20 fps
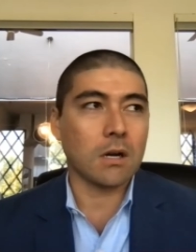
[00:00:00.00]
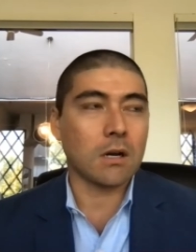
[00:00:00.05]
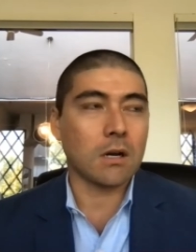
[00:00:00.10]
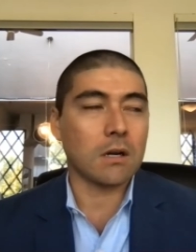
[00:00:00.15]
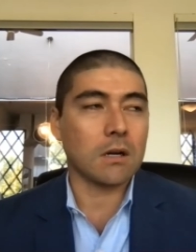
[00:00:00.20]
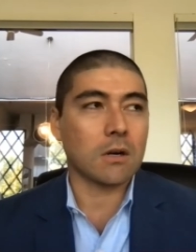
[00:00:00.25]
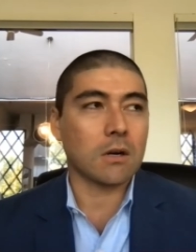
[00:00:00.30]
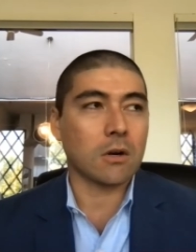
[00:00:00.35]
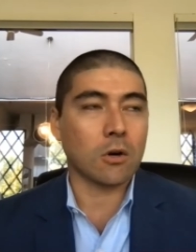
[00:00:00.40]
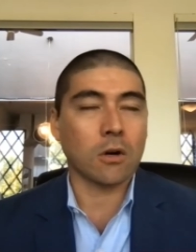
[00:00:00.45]

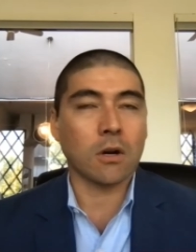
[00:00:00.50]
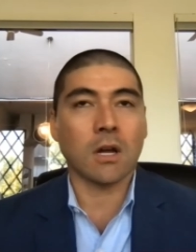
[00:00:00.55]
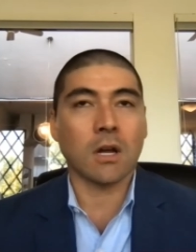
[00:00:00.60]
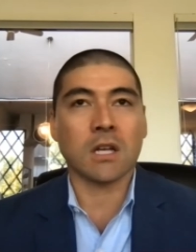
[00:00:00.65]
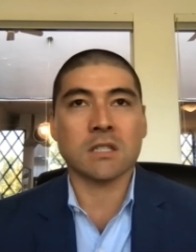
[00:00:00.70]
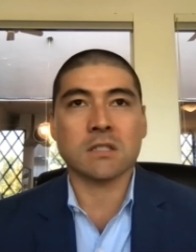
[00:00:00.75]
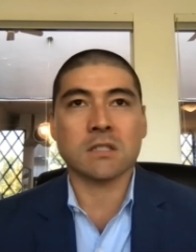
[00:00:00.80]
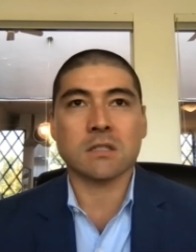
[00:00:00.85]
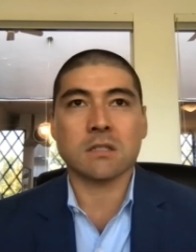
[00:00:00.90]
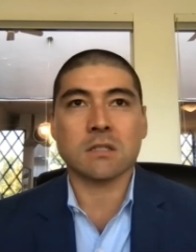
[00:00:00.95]
earn
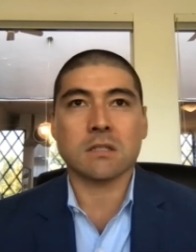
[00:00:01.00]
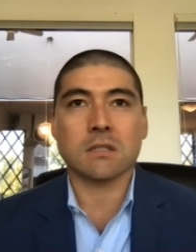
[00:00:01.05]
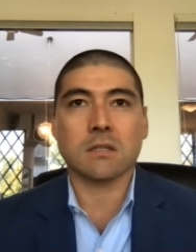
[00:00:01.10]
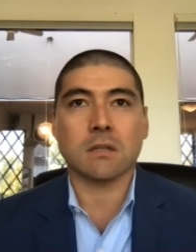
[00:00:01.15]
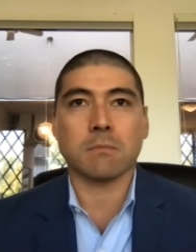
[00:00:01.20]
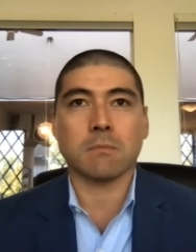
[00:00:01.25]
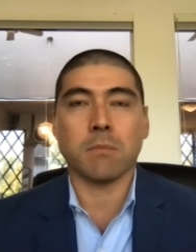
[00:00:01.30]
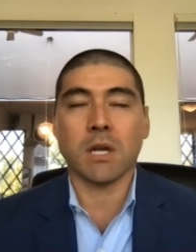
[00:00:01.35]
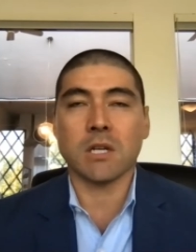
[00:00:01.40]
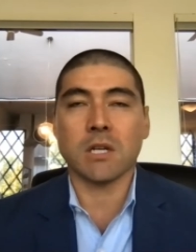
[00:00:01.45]
us
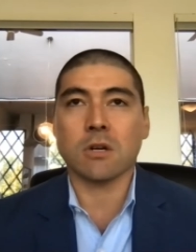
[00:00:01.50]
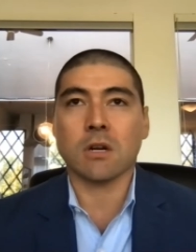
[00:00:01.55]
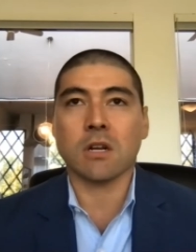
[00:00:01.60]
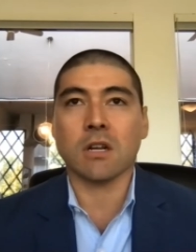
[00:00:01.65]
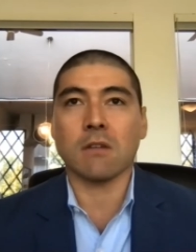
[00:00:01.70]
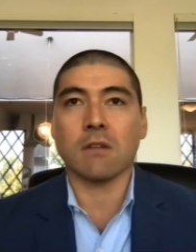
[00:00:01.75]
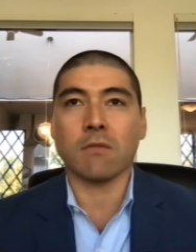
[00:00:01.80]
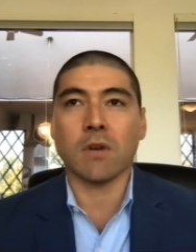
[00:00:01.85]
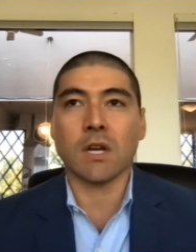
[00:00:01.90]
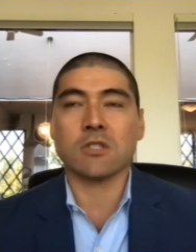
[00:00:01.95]
major
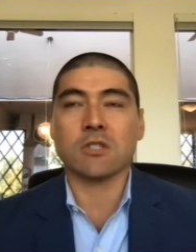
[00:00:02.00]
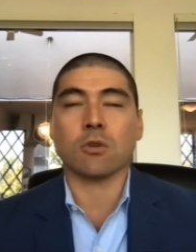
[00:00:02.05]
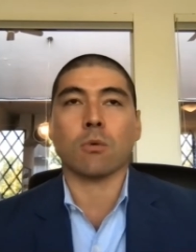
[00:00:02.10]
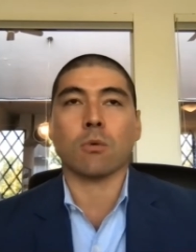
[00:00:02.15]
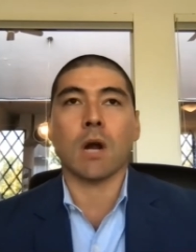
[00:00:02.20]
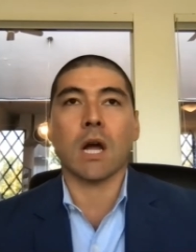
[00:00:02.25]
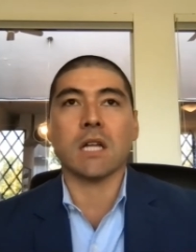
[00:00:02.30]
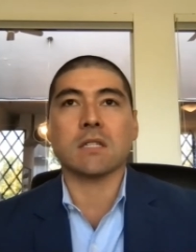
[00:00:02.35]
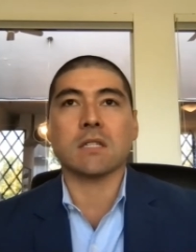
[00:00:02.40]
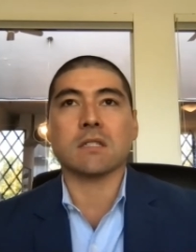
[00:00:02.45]
investor
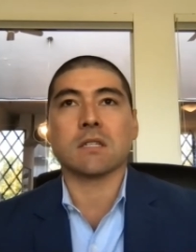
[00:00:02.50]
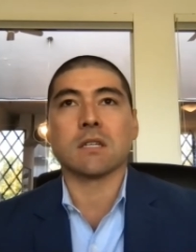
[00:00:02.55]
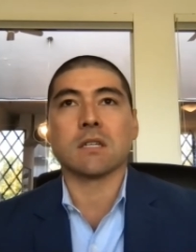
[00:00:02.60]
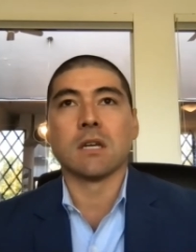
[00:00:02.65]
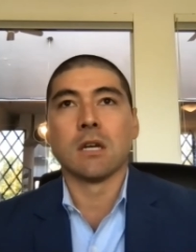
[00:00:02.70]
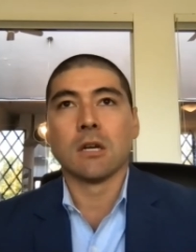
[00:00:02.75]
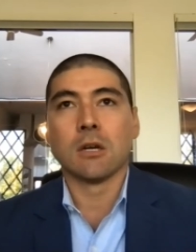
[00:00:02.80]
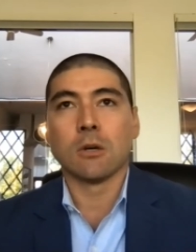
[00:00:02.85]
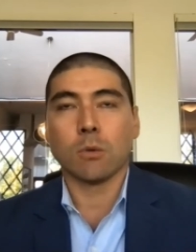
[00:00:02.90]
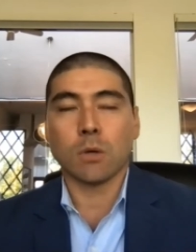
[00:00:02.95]
rights,
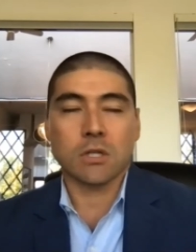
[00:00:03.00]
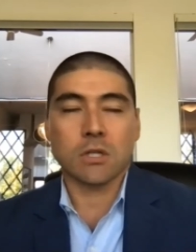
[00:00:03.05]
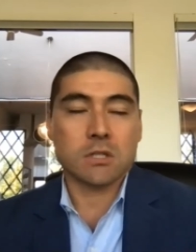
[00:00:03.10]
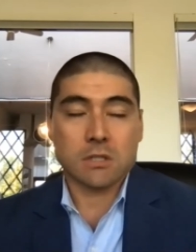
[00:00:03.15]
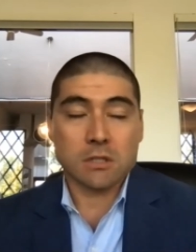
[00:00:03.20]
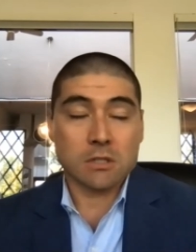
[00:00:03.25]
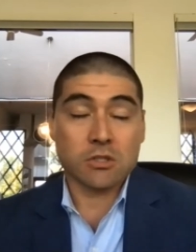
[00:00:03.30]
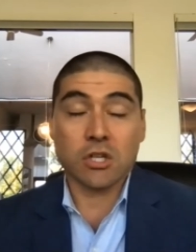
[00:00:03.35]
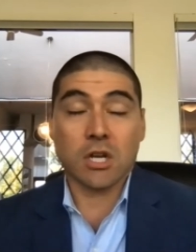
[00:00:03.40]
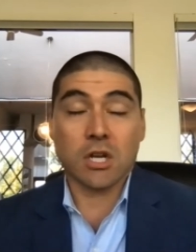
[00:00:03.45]

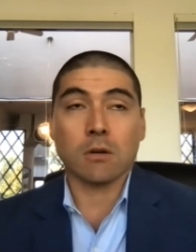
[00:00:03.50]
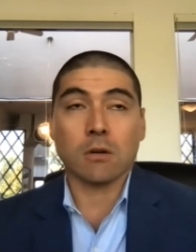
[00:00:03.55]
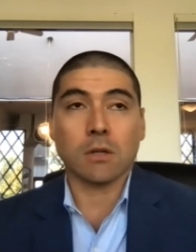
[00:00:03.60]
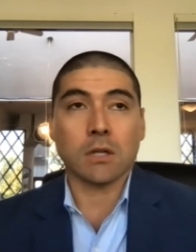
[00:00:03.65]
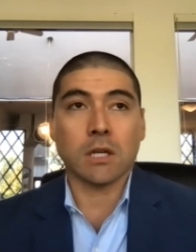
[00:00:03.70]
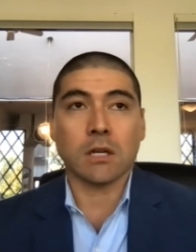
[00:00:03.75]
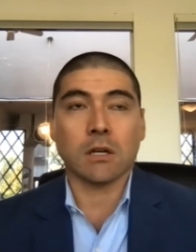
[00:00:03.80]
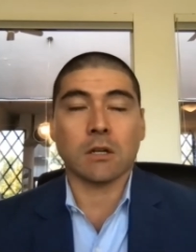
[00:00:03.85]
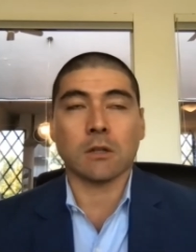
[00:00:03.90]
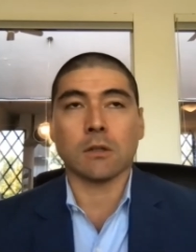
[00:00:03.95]
which
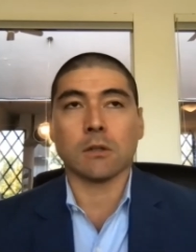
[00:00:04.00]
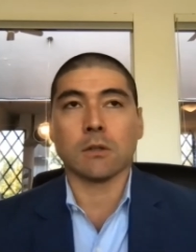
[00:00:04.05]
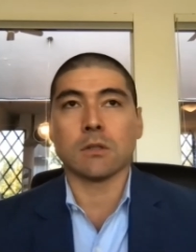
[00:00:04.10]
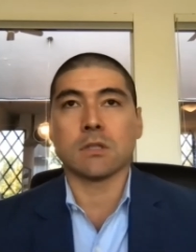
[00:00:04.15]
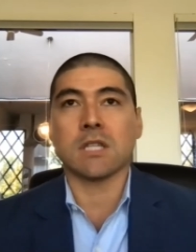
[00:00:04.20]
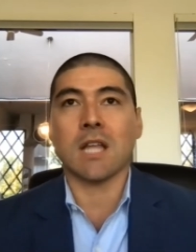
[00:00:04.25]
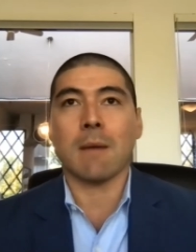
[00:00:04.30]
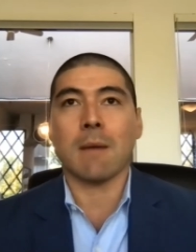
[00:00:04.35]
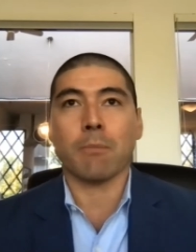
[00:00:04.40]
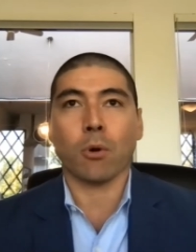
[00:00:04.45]
generally
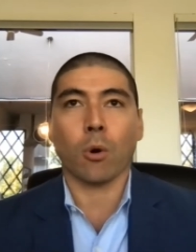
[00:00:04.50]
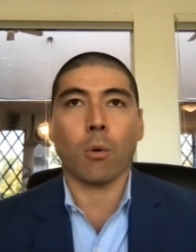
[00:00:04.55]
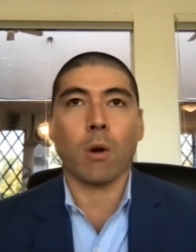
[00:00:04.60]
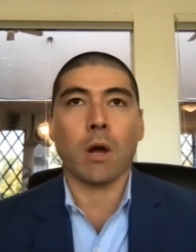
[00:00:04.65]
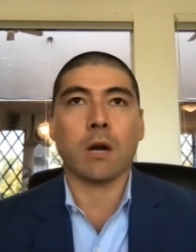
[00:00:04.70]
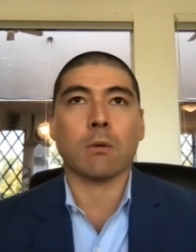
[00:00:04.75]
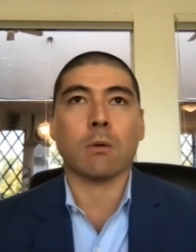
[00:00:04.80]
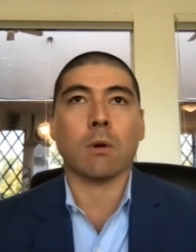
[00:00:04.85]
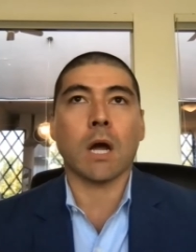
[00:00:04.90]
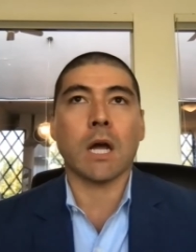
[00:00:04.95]
includes that pro
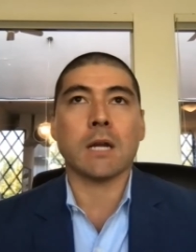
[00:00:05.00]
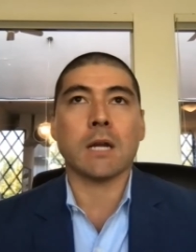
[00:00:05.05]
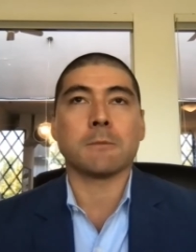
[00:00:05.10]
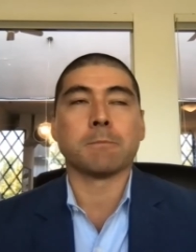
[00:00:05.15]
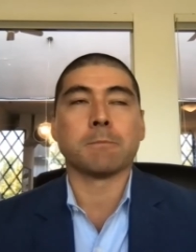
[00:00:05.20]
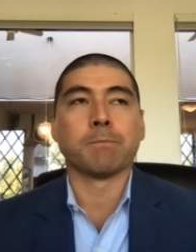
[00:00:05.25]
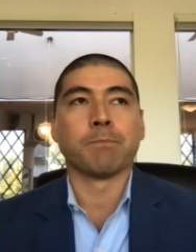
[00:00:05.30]
rata right.